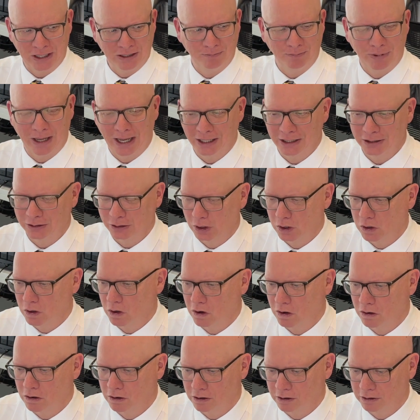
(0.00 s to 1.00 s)
back in the
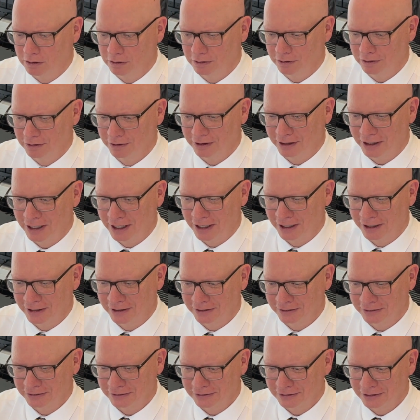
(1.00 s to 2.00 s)
car,
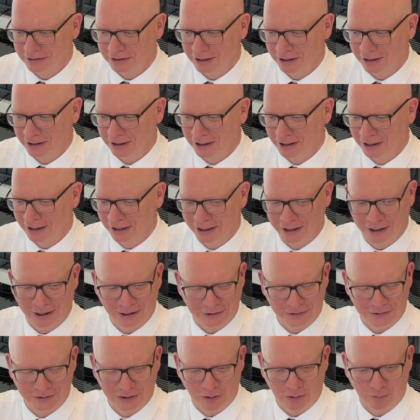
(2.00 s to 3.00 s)
and I
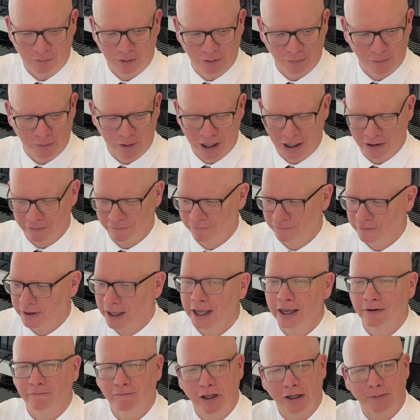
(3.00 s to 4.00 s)
tell my wife,
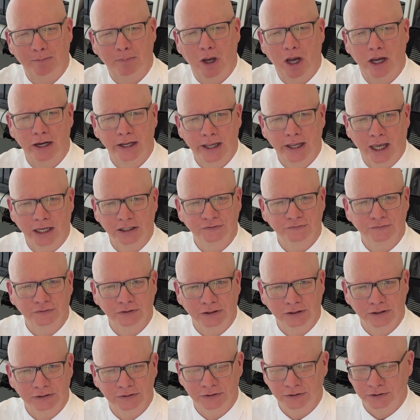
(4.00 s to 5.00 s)
"Hey, I've got a podcast for you to
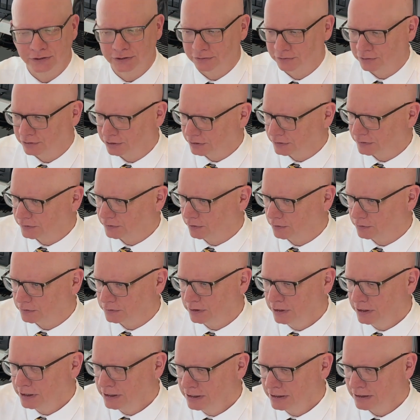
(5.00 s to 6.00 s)
listen to." And she starts
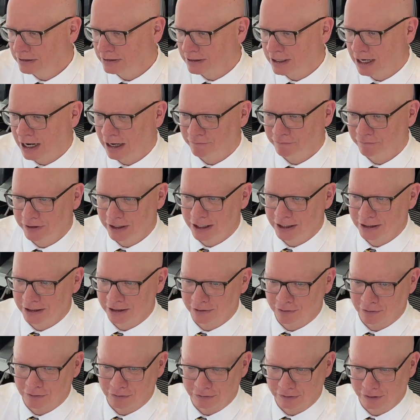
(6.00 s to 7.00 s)

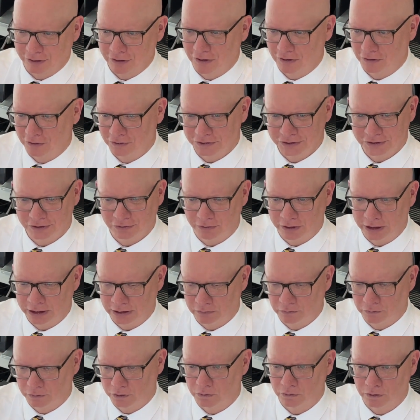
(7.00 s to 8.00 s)
navigating on the car screen
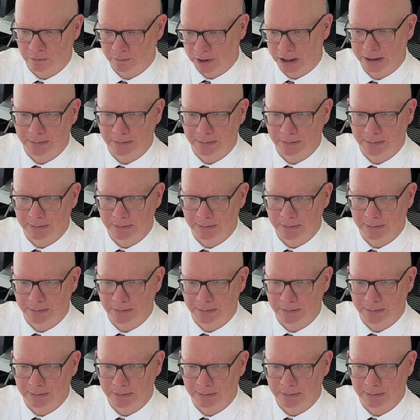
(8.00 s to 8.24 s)
to go to my